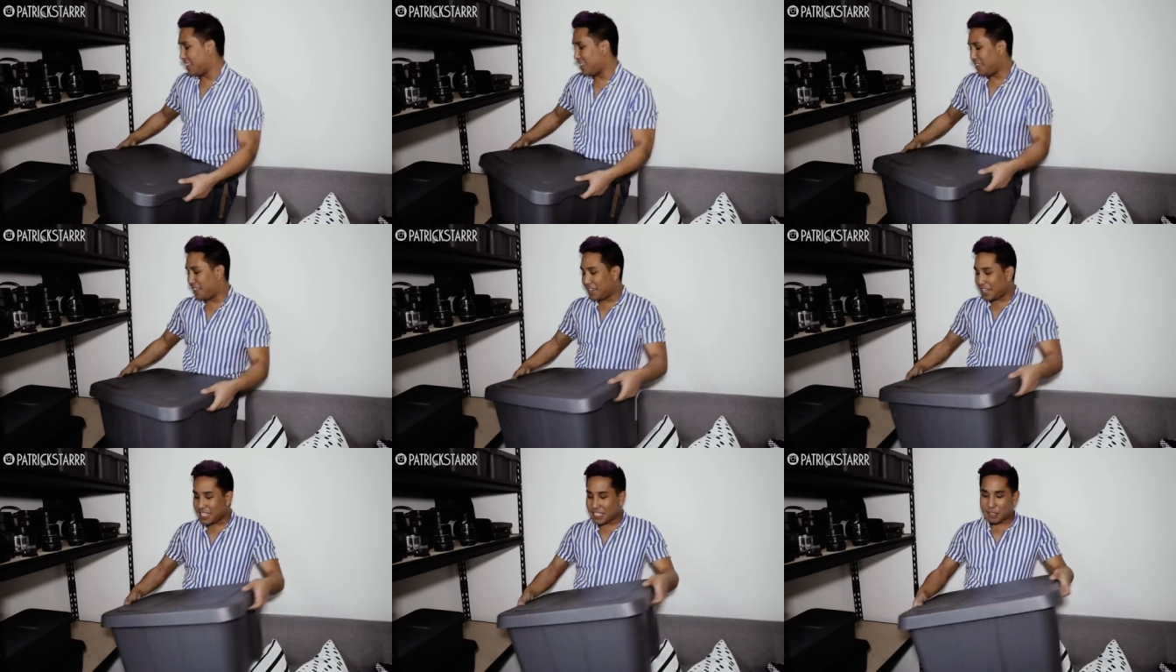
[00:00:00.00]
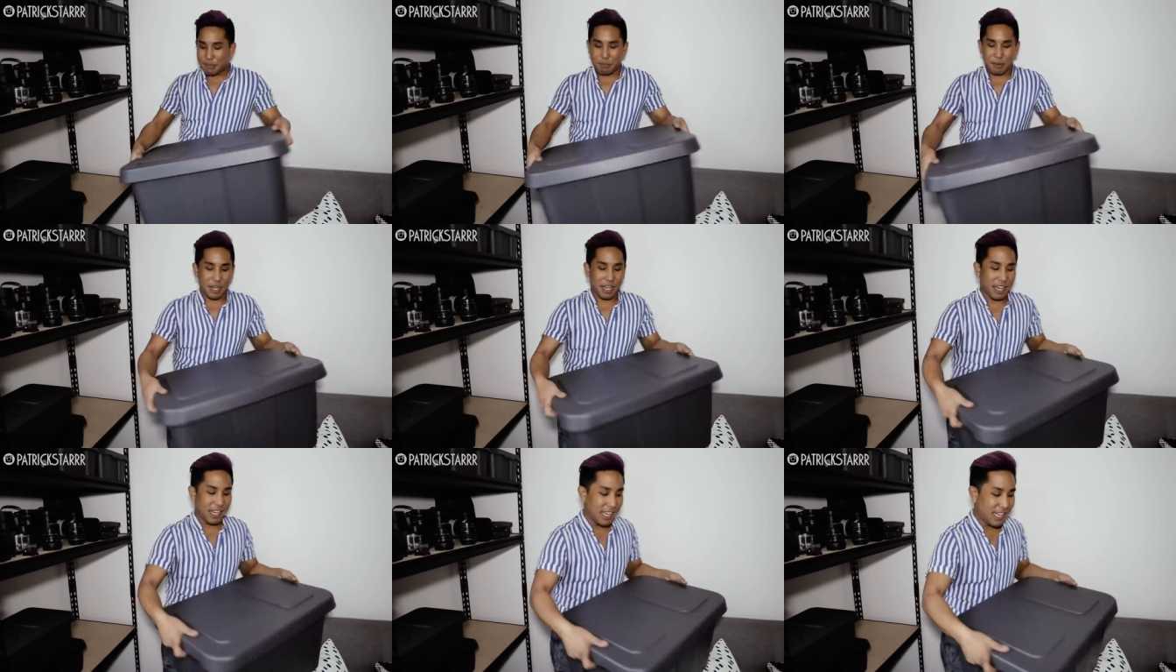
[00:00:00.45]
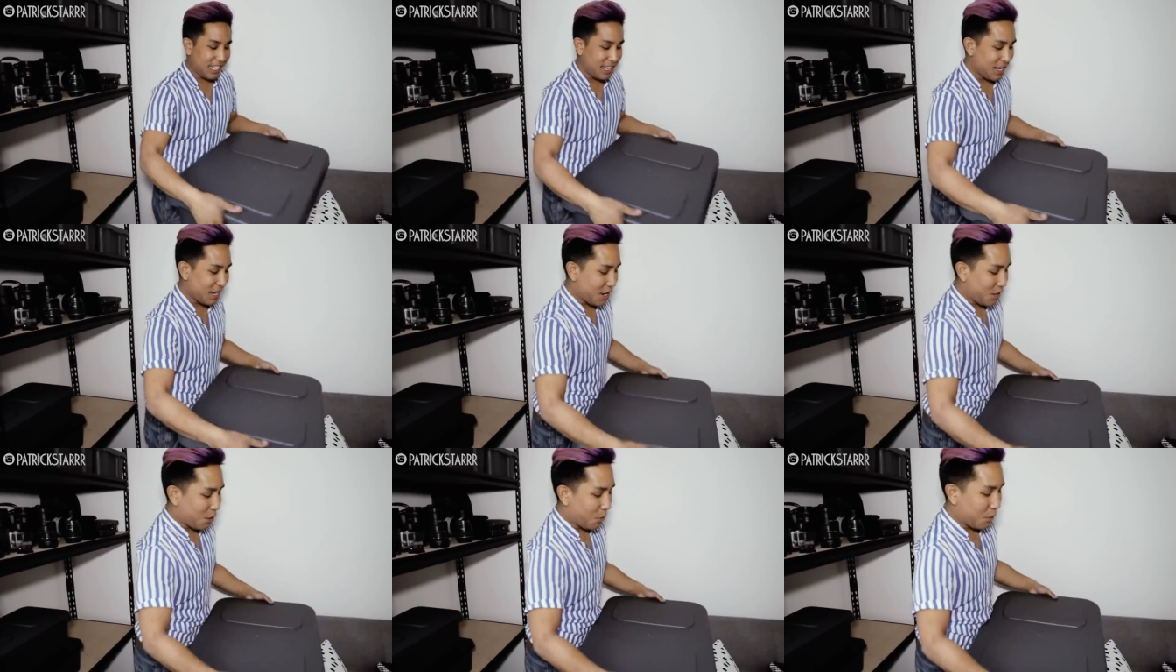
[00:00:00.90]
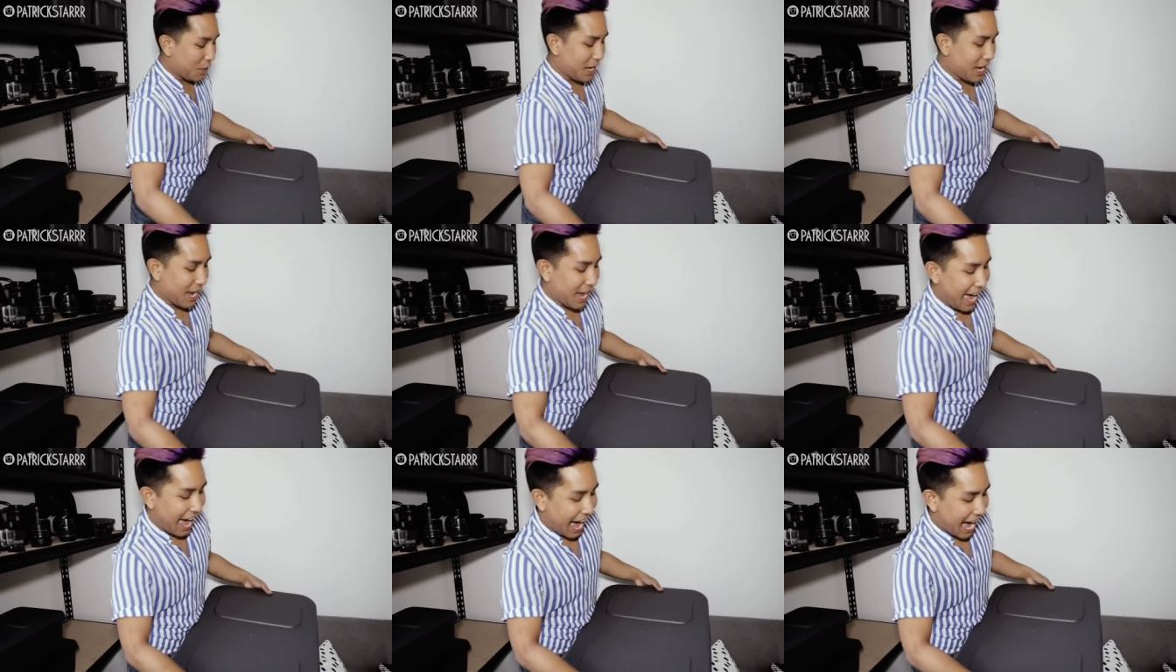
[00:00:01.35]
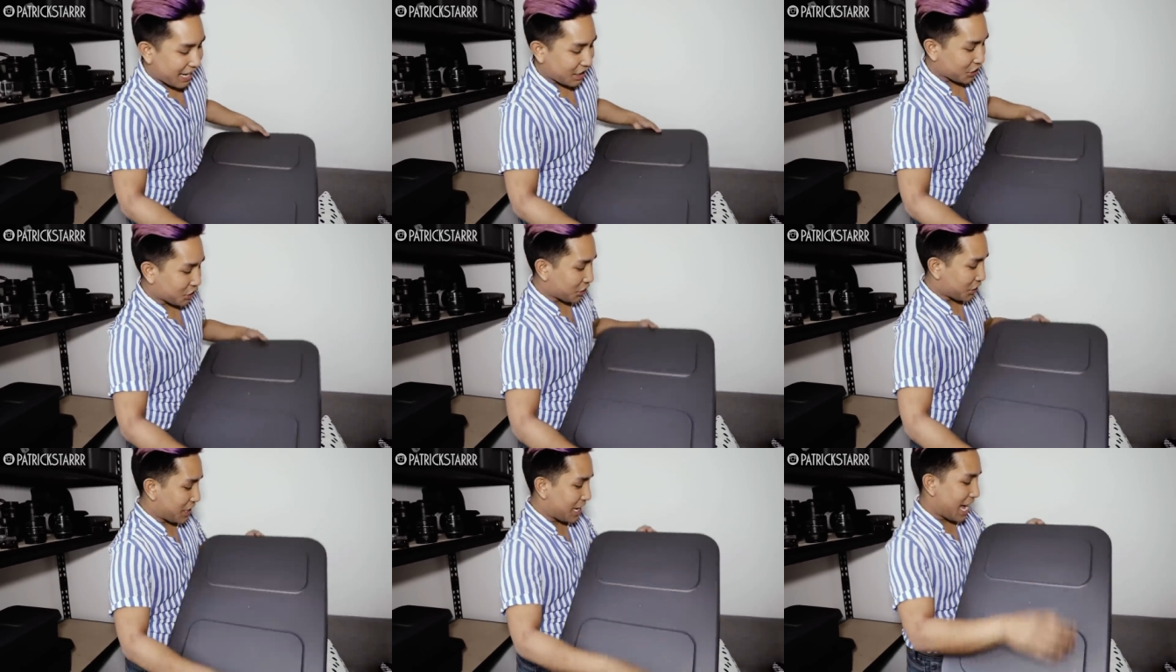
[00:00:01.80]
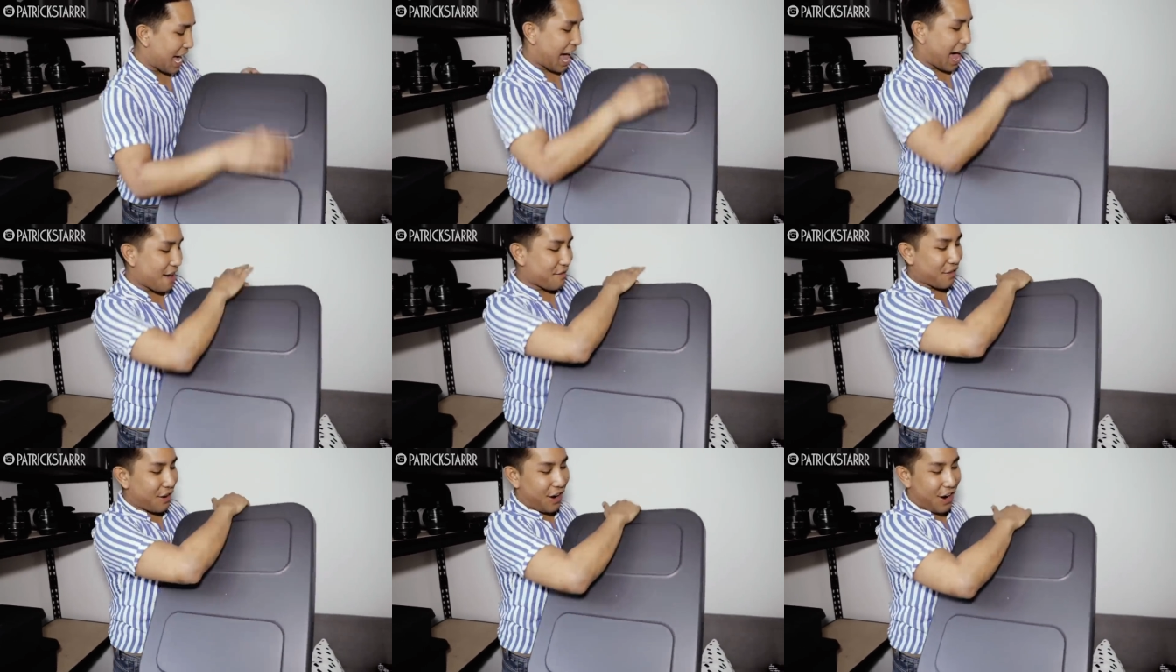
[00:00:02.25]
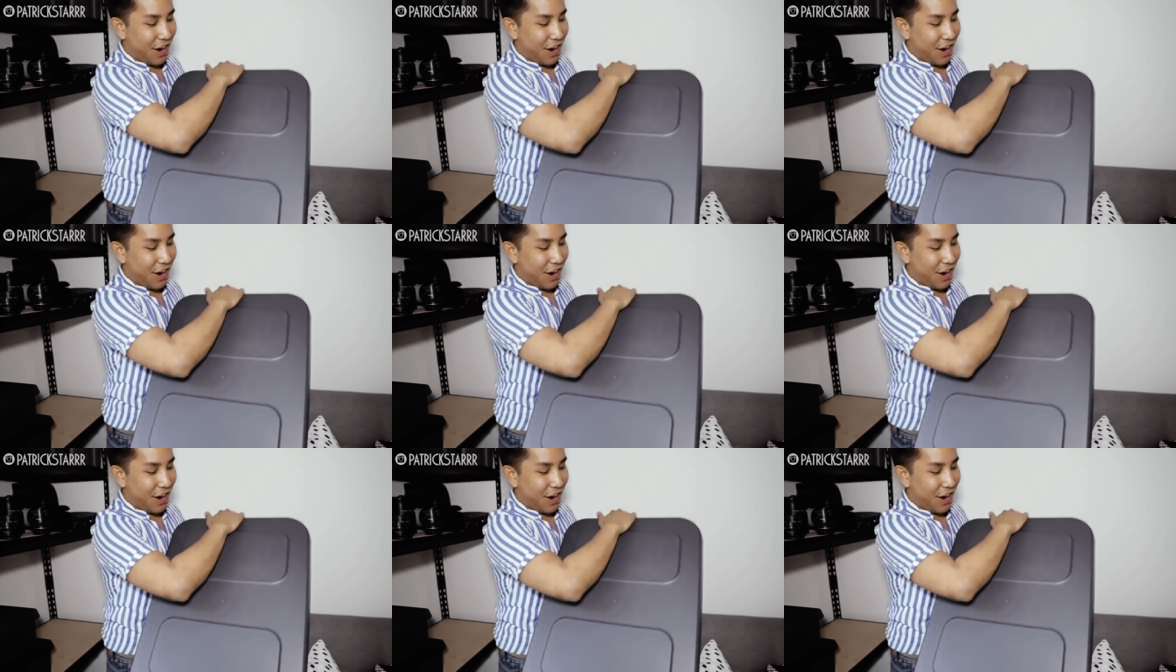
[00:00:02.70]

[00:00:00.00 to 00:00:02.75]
In this bin, we actually have